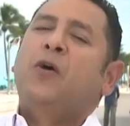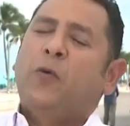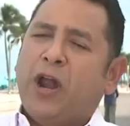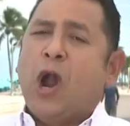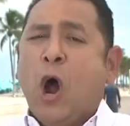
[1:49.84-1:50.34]

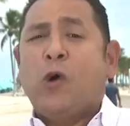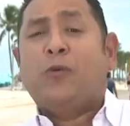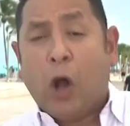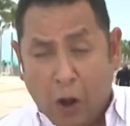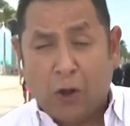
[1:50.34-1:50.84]
We are
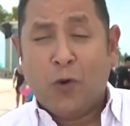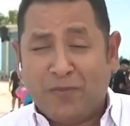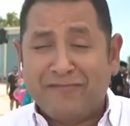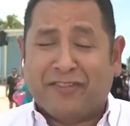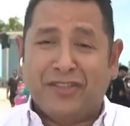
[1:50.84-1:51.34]
all
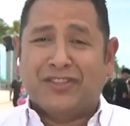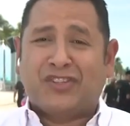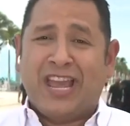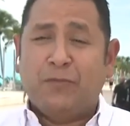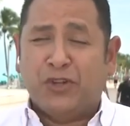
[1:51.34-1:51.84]
hoping for the
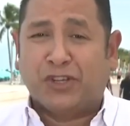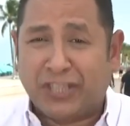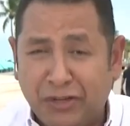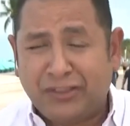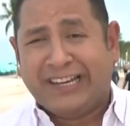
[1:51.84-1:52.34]
same. We should
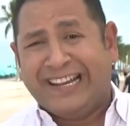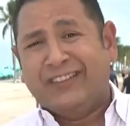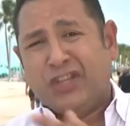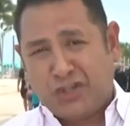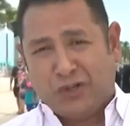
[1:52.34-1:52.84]
tell you that in
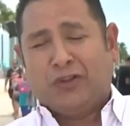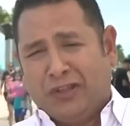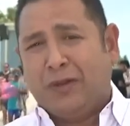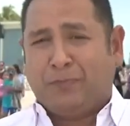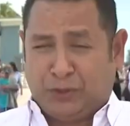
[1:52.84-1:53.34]
addition to
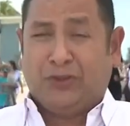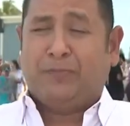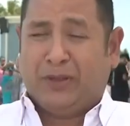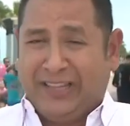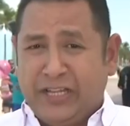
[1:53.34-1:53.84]
the, to the
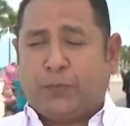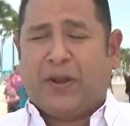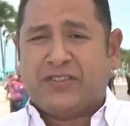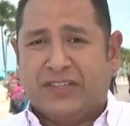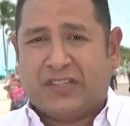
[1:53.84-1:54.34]
police
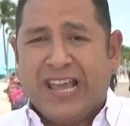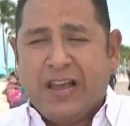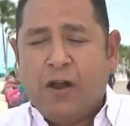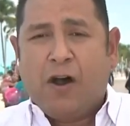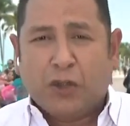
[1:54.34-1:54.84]
presence,
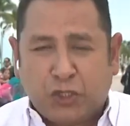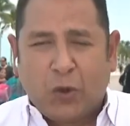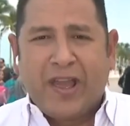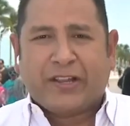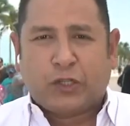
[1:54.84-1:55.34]

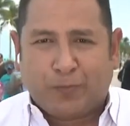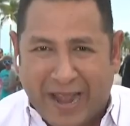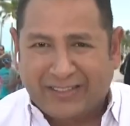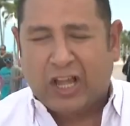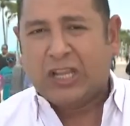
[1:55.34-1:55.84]
also
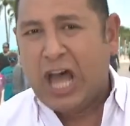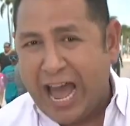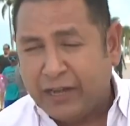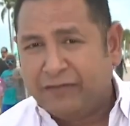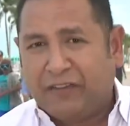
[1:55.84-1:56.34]
expect a
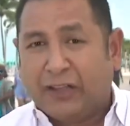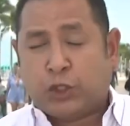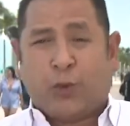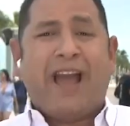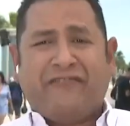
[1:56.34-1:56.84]
lot of uh,
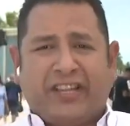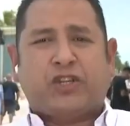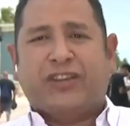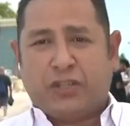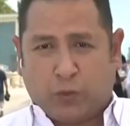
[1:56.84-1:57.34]
traffic
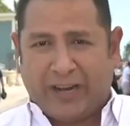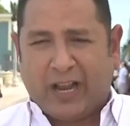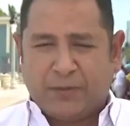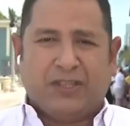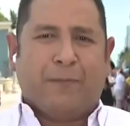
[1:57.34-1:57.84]
changes when it
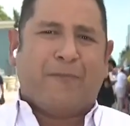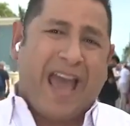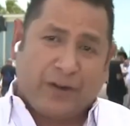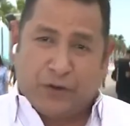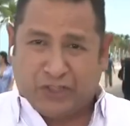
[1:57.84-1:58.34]
comes to the
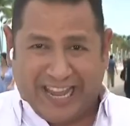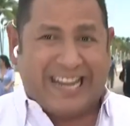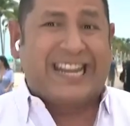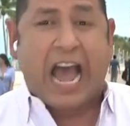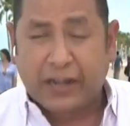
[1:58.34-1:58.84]
patterns
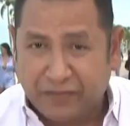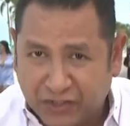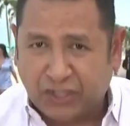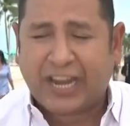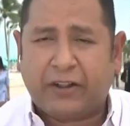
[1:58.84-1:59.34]
in and out of
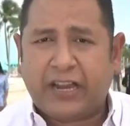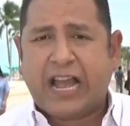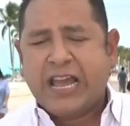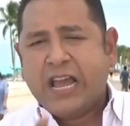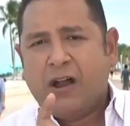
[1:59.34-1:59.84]
this
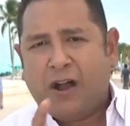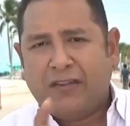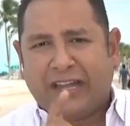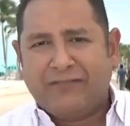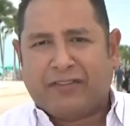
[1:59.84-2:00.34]
area. All
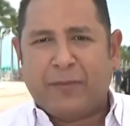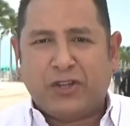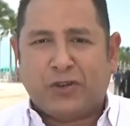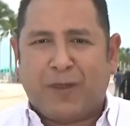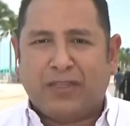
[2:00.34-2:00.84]
that
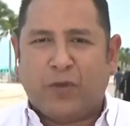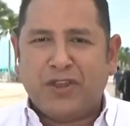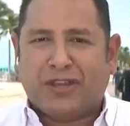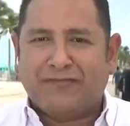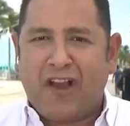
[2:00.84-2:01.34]
information, by the way,
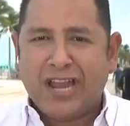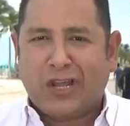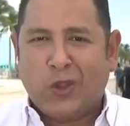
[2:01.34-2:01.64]
you can find on